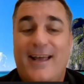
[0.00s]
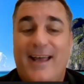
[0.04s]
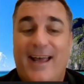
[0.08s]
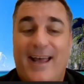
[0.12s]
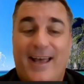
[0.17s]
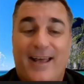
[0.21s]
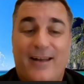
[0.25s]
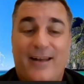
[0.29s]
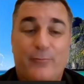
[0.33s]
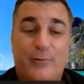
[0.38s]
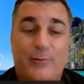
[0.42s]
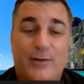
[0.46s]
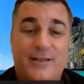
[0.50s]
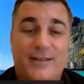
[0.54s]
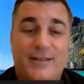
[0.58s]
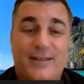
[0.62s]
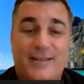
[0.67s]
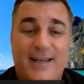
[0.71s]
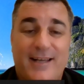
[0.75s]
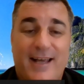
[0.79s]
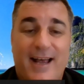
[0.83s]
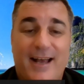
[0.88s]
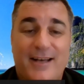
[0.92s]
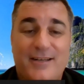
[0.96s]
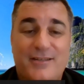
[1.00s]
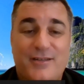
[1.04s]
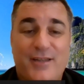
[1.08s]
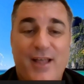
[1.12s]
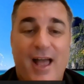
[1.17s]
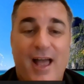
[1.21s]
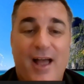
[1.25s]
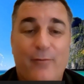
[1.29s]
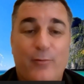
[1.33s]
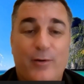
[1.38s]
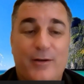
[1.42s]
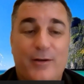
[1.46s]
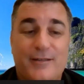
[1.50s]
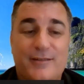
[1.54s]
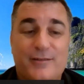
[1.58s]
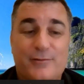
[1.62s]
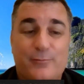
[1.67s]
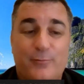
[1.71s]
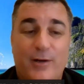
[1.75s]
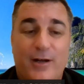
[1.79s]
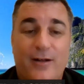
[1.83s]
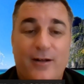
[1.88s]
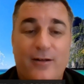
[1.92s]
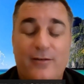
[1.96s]
and we did cash that one as
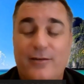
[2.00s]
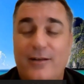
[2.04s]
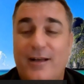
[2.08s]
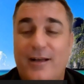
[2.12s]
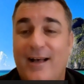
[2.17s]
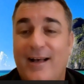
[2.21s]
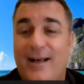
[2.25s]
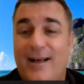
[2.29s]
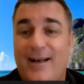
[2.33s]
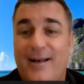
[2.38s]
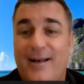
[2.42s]
well.